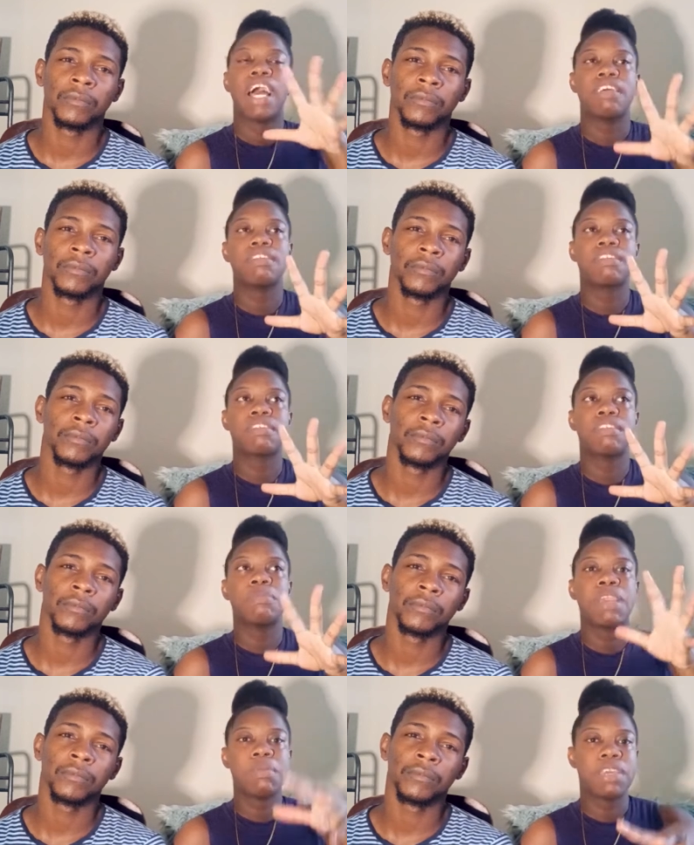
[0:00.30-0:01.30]
Speaker 1: as the
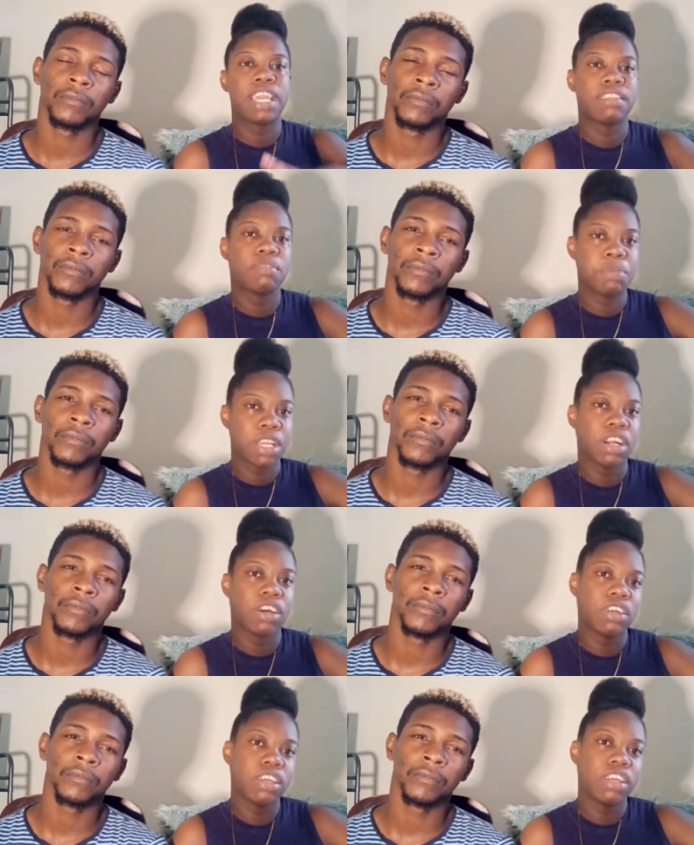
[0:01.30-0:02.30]
baby gets
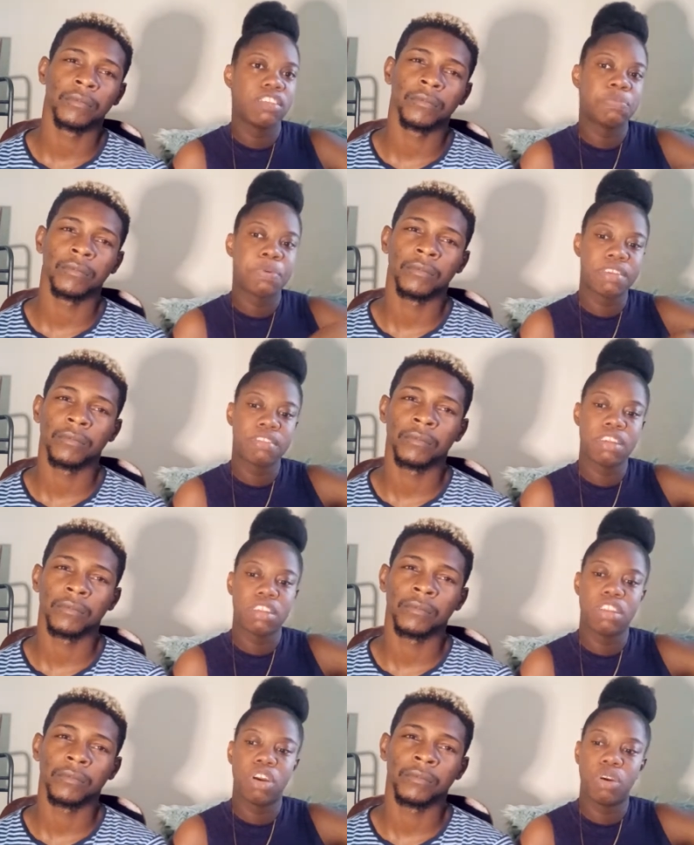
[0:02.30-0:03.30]
bigger, it's
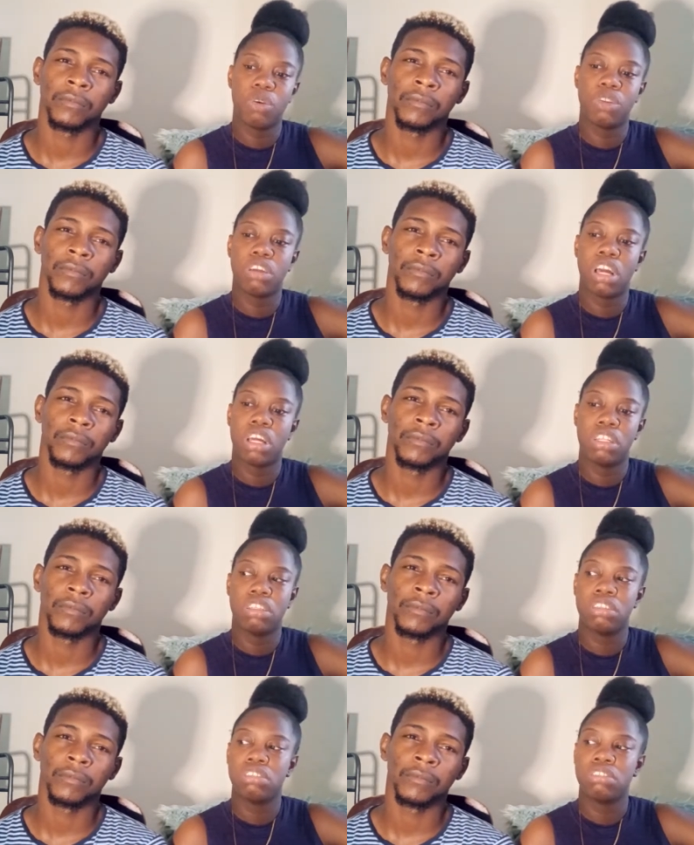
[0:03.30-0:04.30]
pressing down
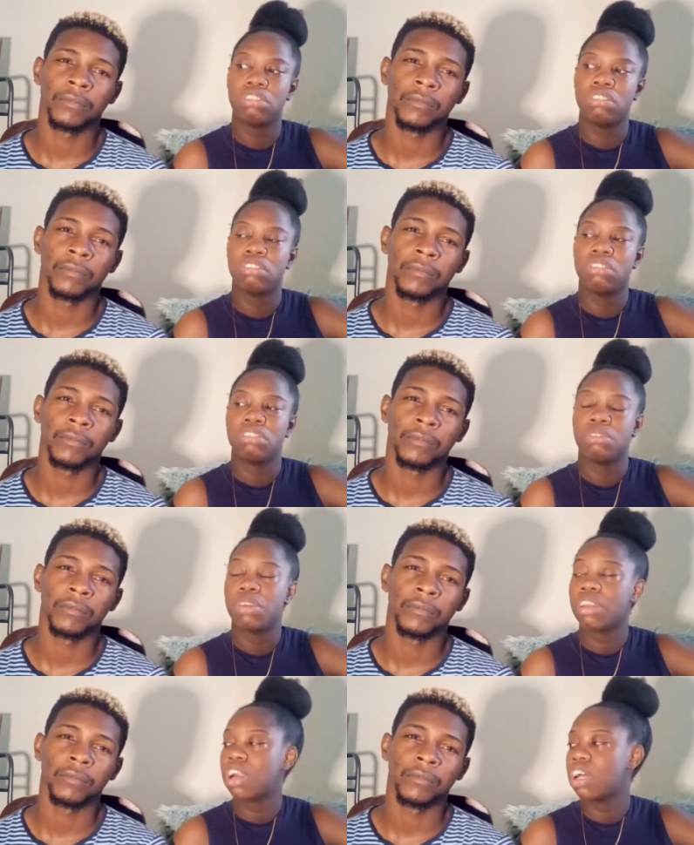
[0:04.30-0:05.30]
on, what
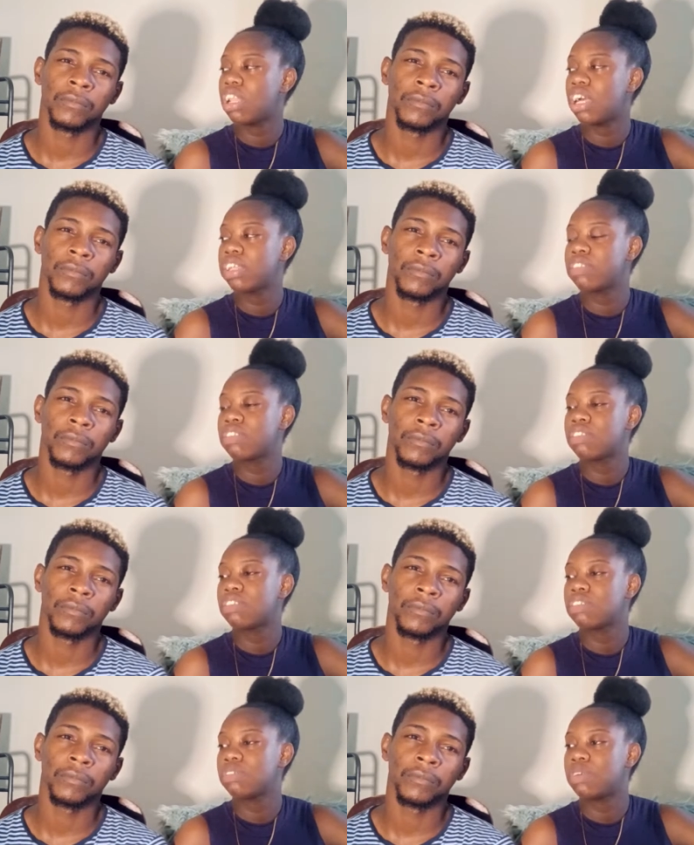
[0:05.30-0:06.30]
you call that?
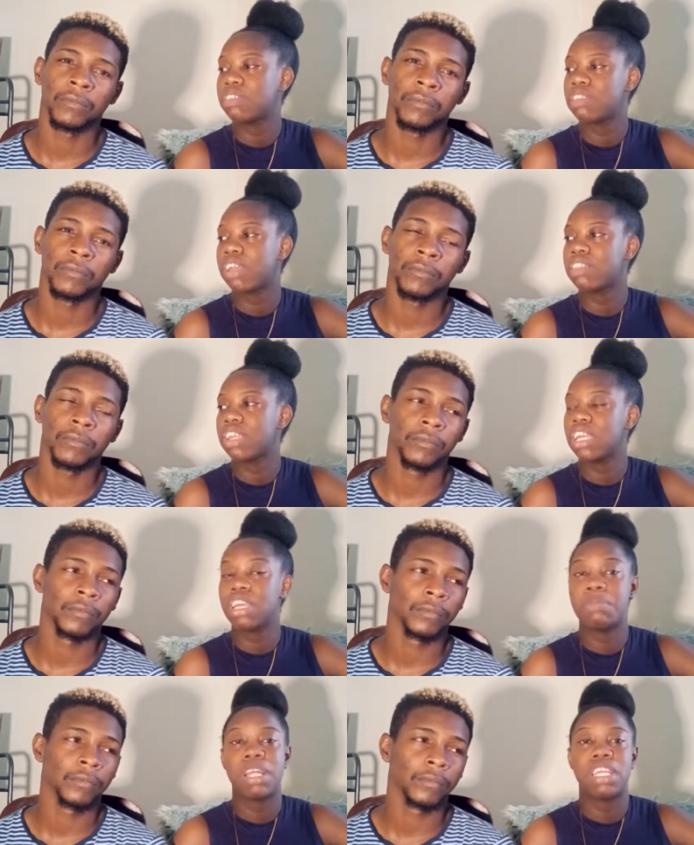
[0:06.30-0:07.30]
What's that thing in
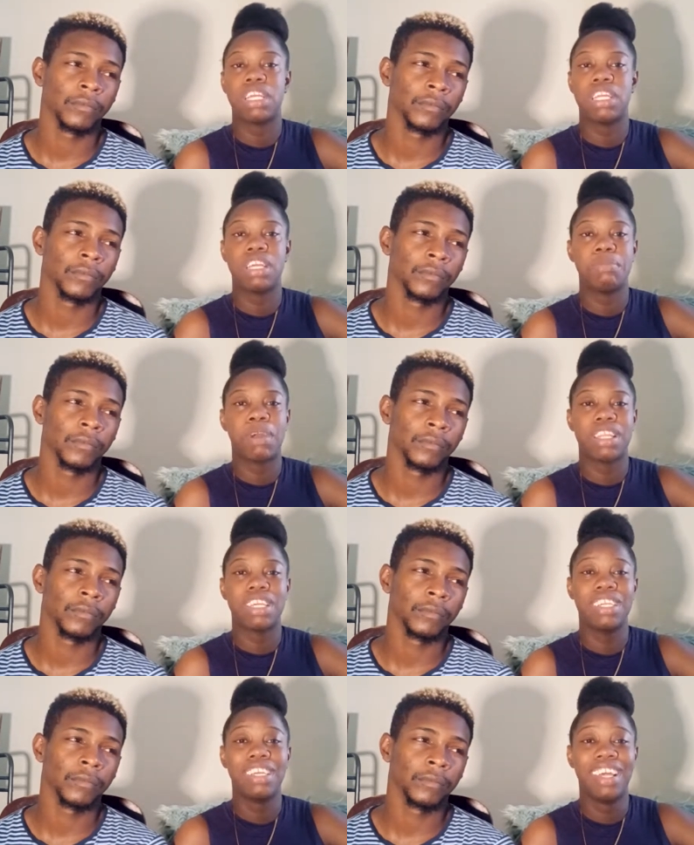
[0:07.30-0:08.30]
your belly, in your
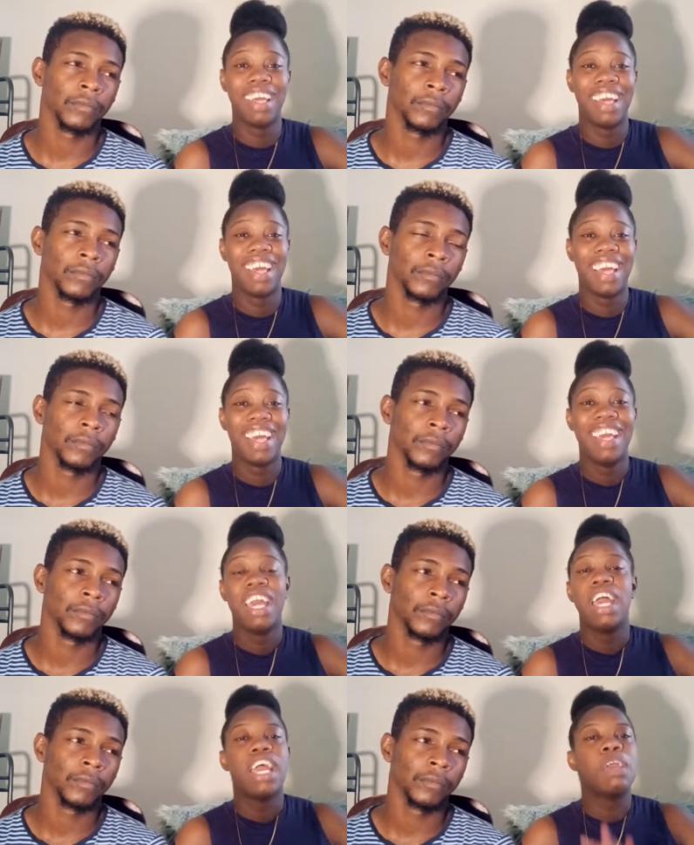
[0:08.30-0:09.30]
body?
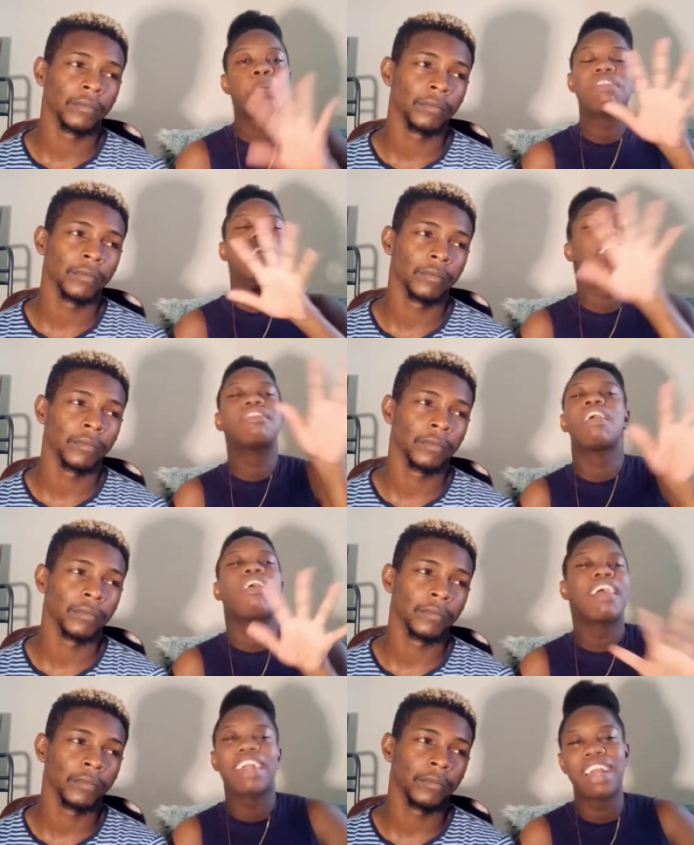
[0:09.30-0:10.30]
It presses against your
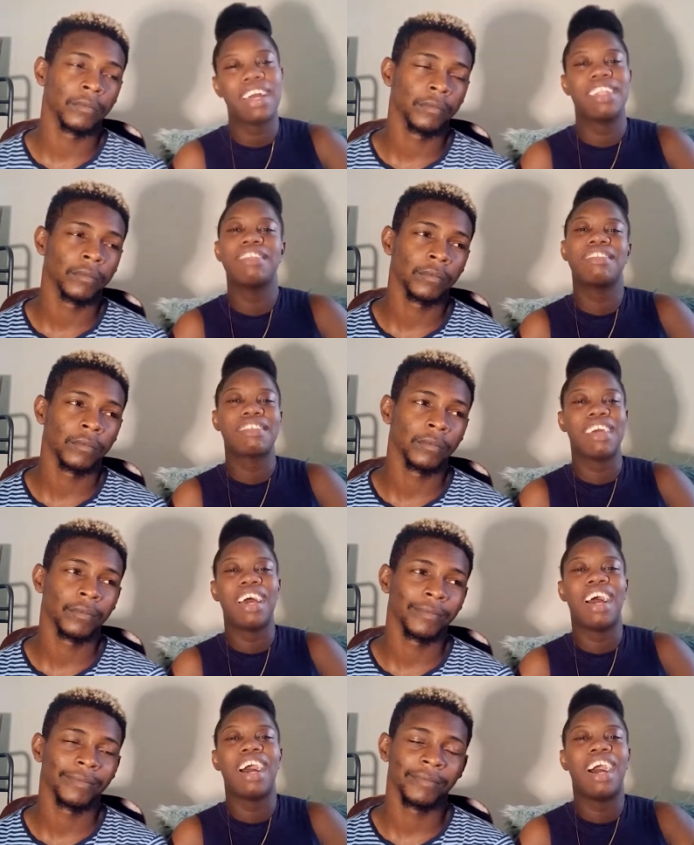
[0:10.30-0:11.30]
organs,
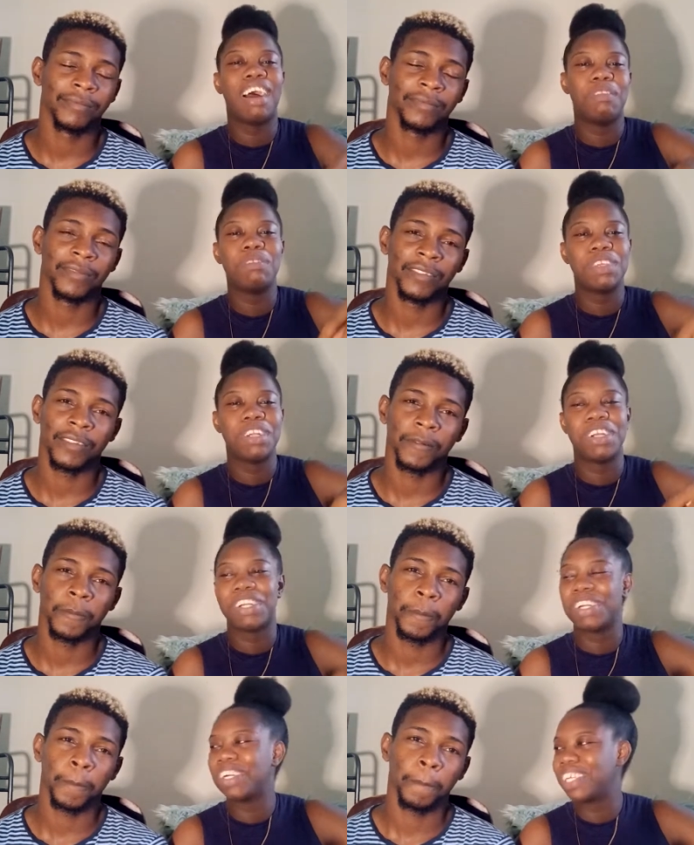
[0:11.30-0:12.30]
um,
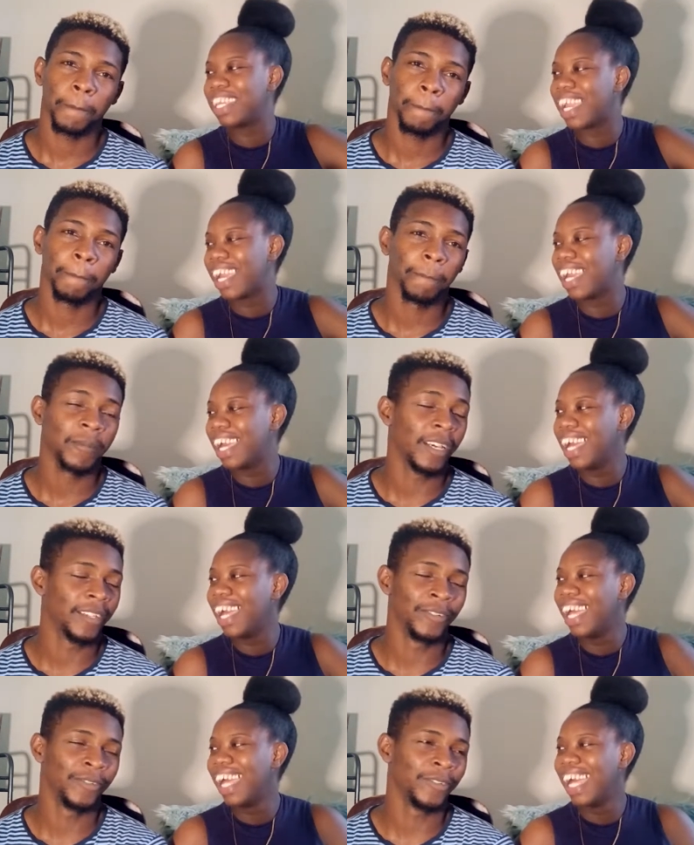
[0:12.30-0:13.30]
your, yeah?
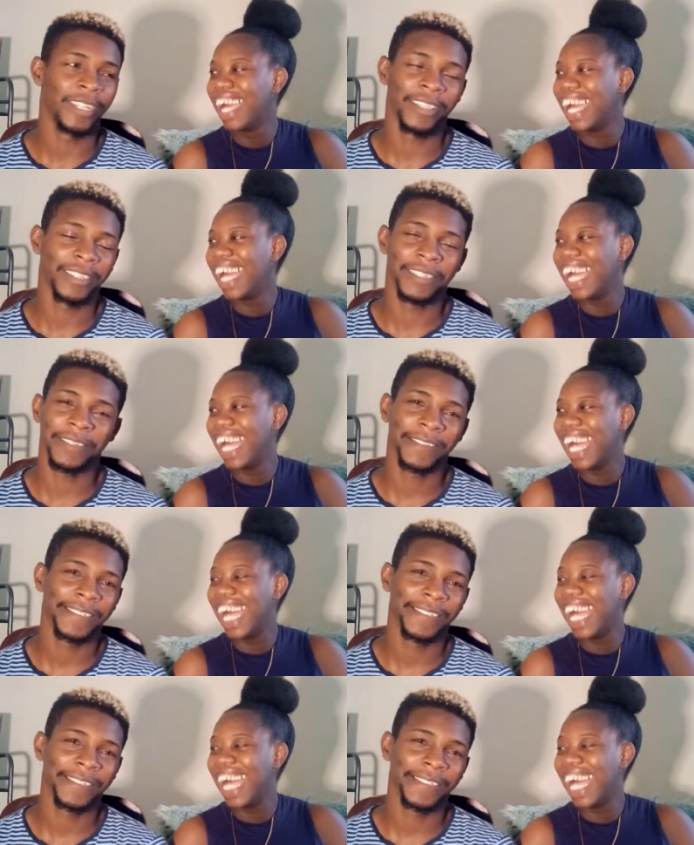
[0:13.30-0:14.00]
You know that thing.